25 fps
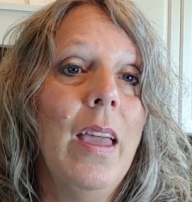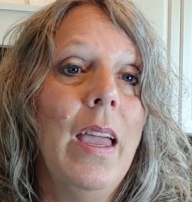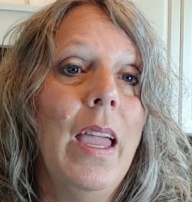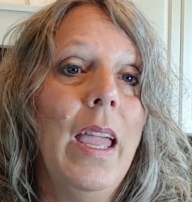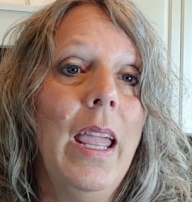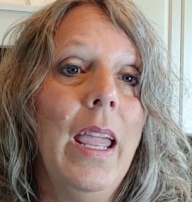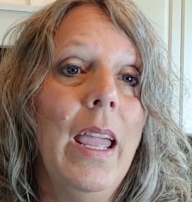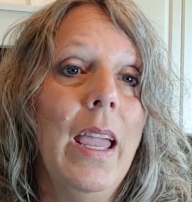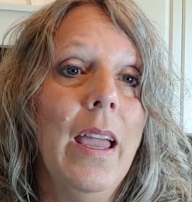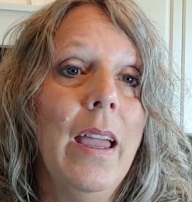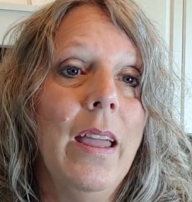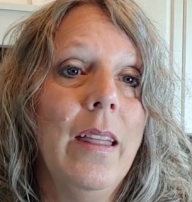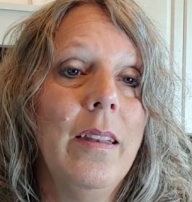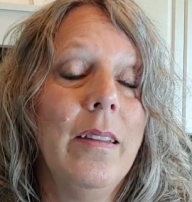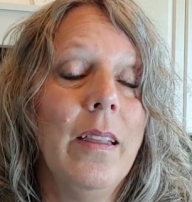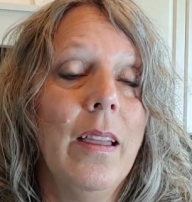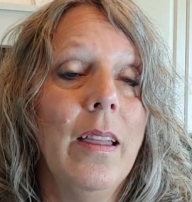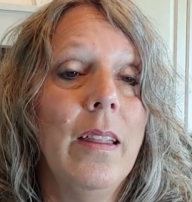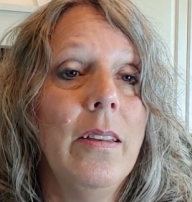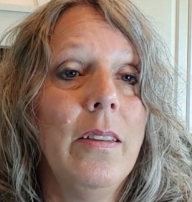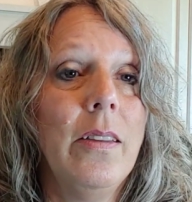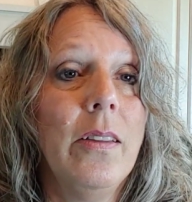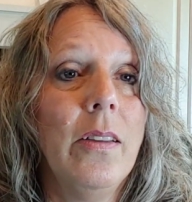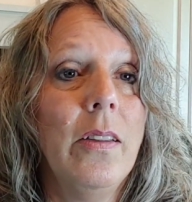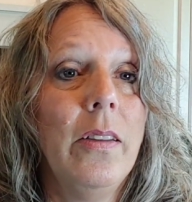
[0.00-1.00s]
And
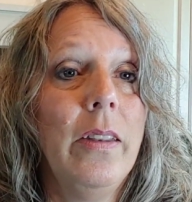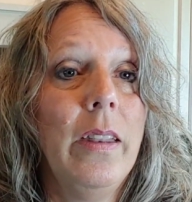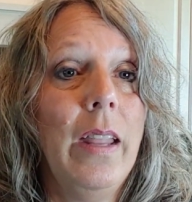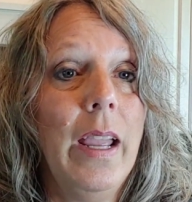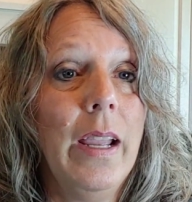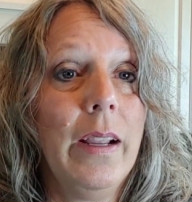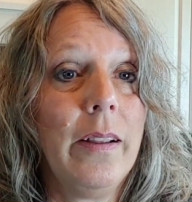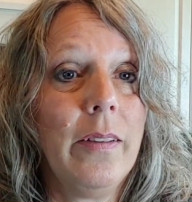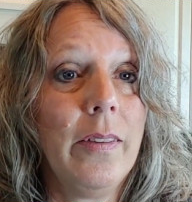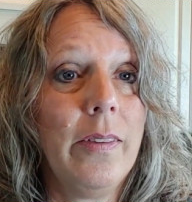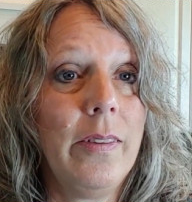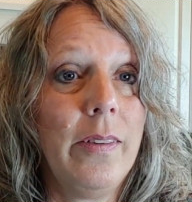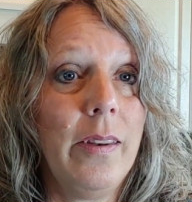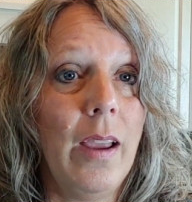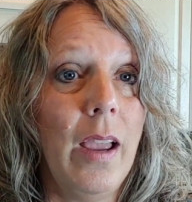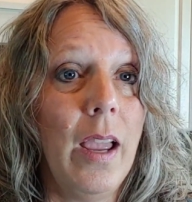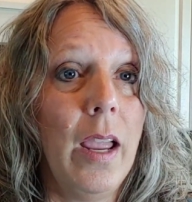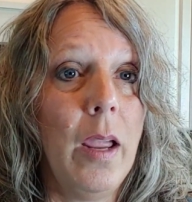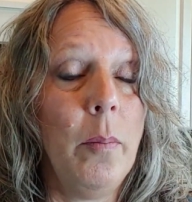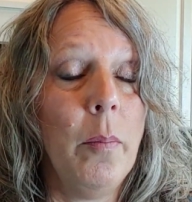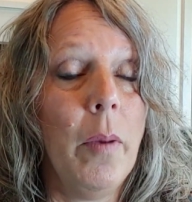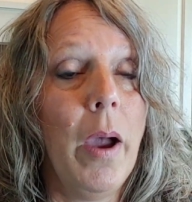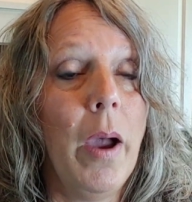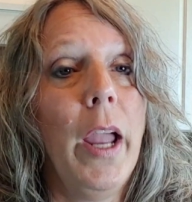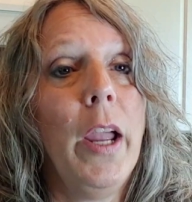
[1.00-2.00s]
until next
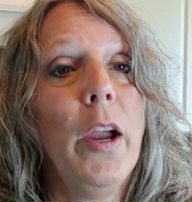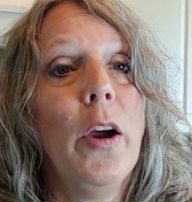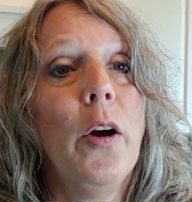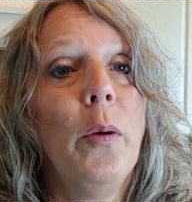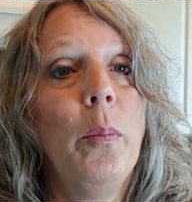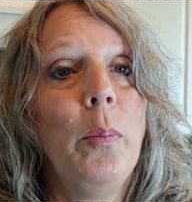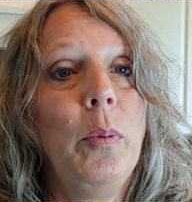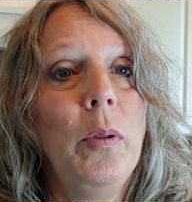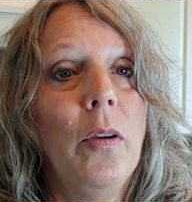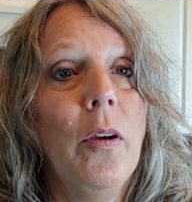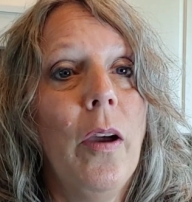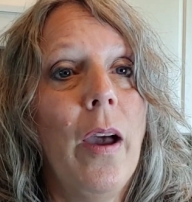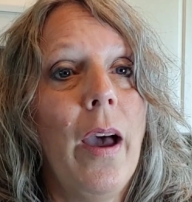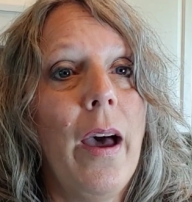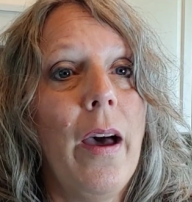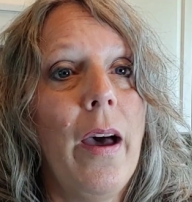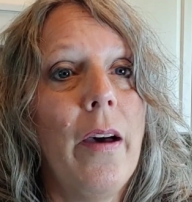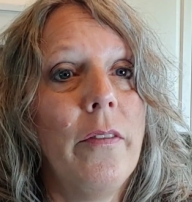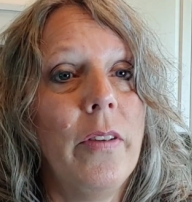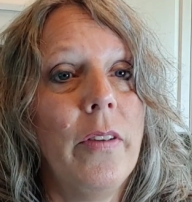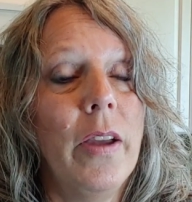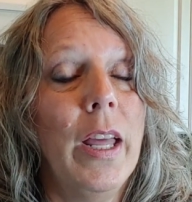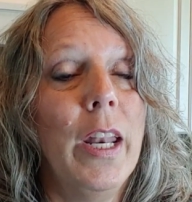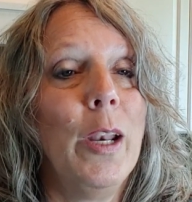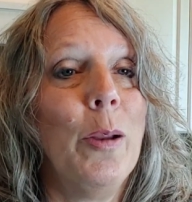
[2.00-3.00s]
time, I hope you
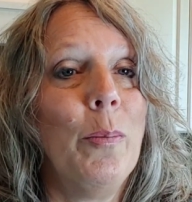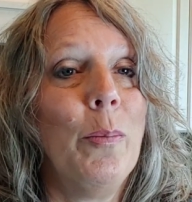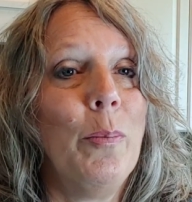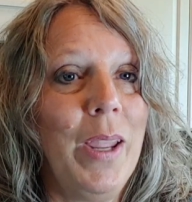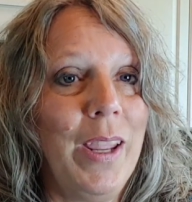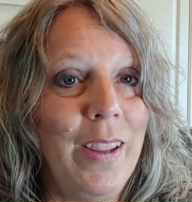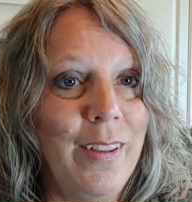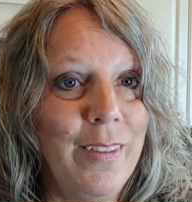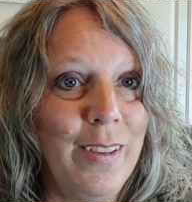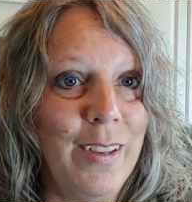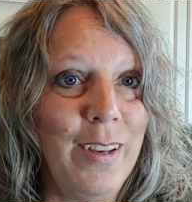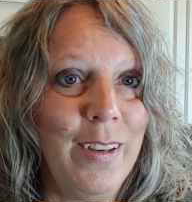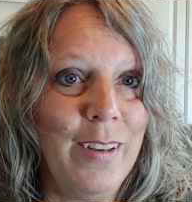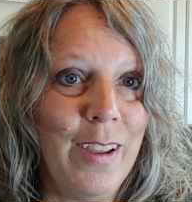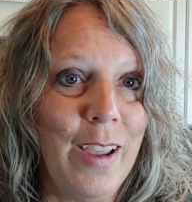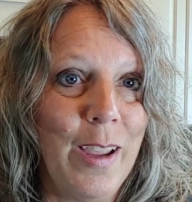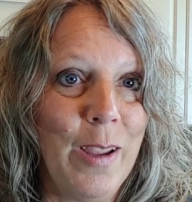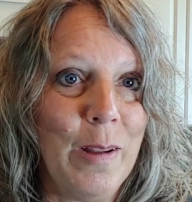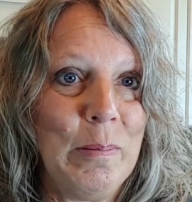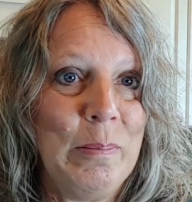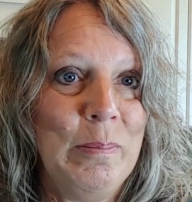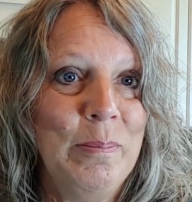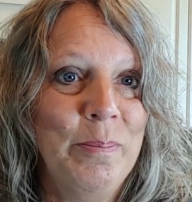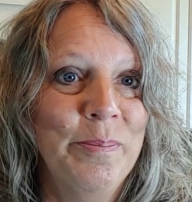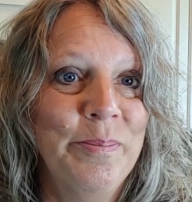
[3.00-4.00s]
have an amazing day.
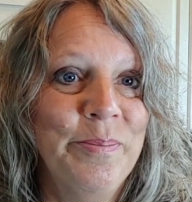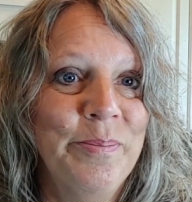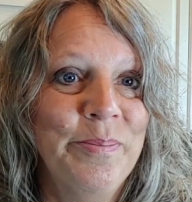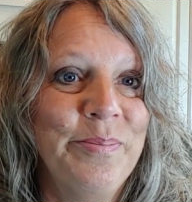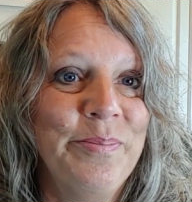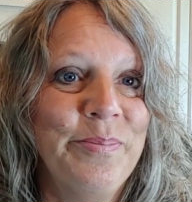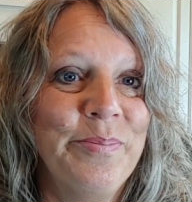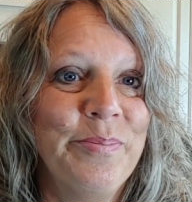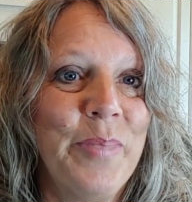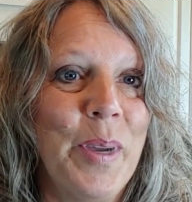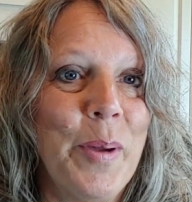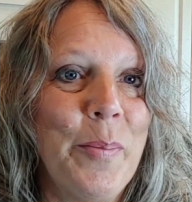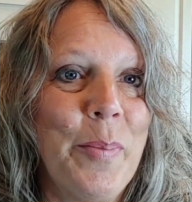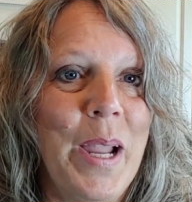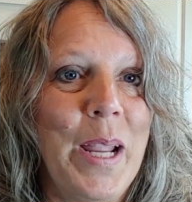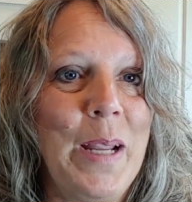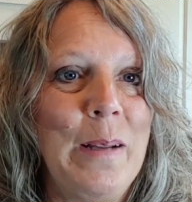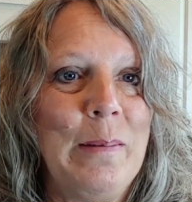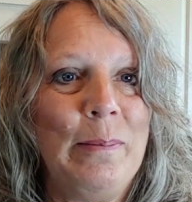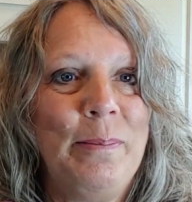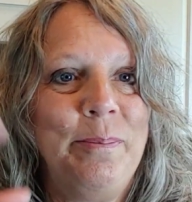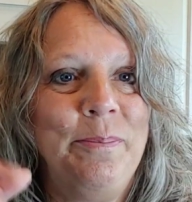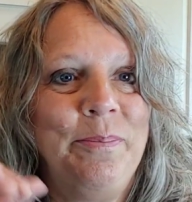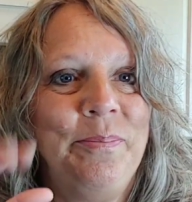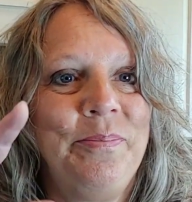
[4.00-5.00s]

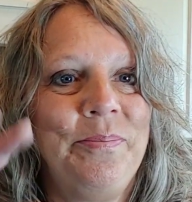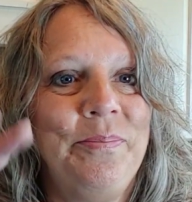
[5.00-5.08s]
Bye-bye.